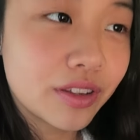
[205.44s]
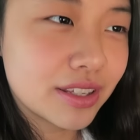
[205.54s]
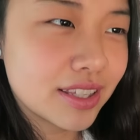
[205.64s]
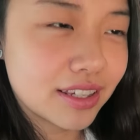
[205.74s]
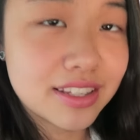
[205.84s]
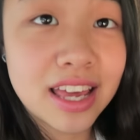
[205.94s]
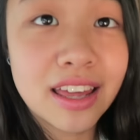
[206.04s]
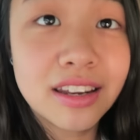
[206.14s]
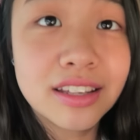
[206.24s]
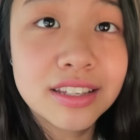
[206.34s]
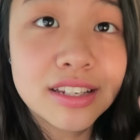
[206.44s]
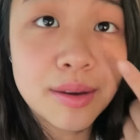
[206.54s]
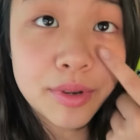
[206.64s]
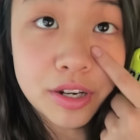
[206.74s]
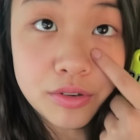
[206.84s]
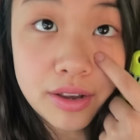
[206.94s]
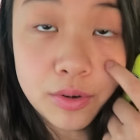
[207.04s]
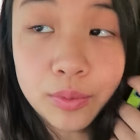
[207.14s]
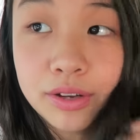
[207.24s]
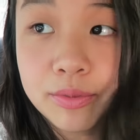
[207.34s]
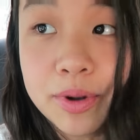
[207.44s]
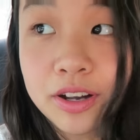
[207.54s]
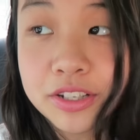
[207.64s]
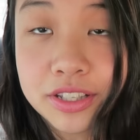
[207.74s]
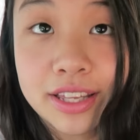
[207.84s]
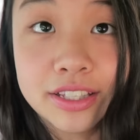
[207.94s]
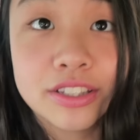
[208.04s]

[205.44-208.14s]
It's like 10. It's a 10-minute drive away from Haji Lane.